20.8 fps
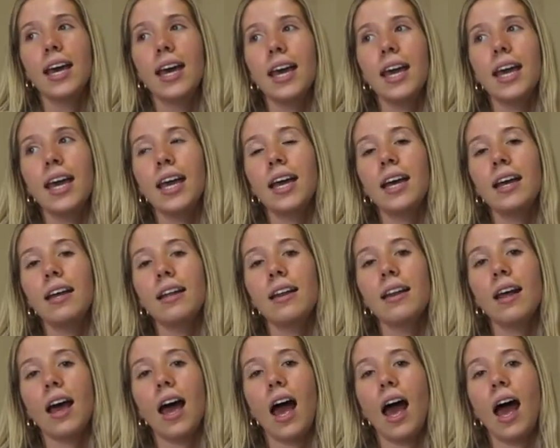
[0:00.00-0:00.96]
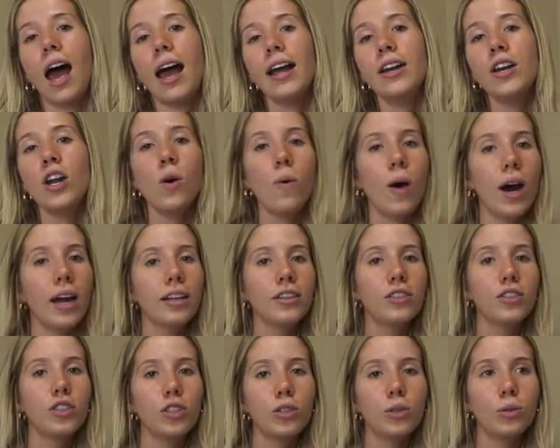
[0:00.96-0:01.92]
and I know how to
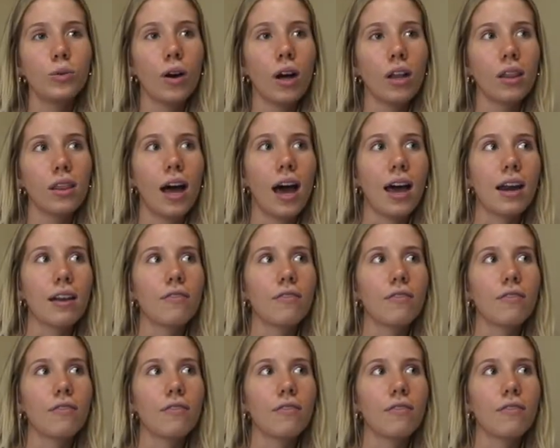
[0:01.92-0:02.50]
do a lot